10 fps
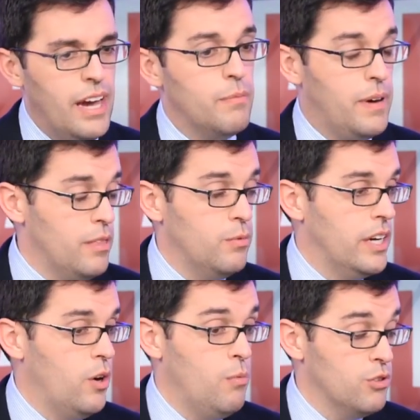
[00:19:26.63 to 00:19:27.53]
by the
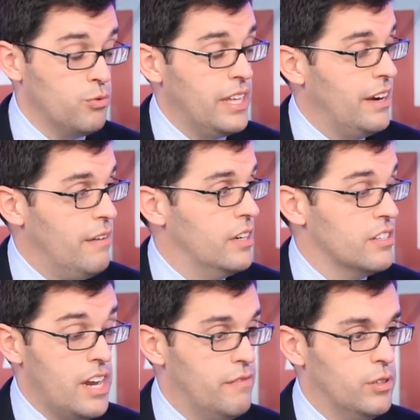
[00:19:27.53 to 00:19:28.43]
way, almost without
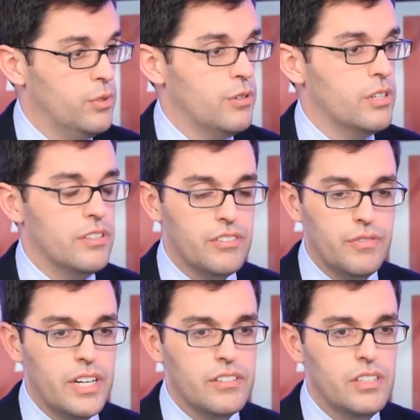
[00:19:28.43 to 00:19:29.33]
evidence ever when you hear this
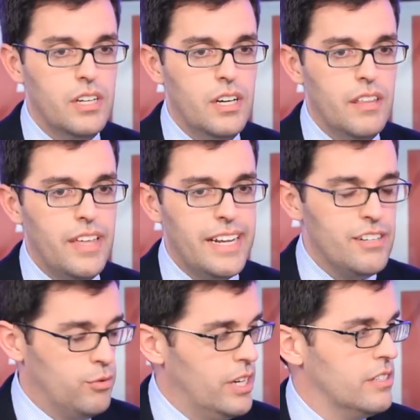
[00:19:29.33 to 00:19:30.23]
phrase, that
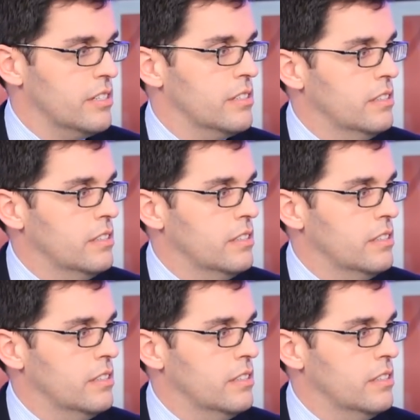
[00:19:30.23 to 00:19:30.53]
he's a racist.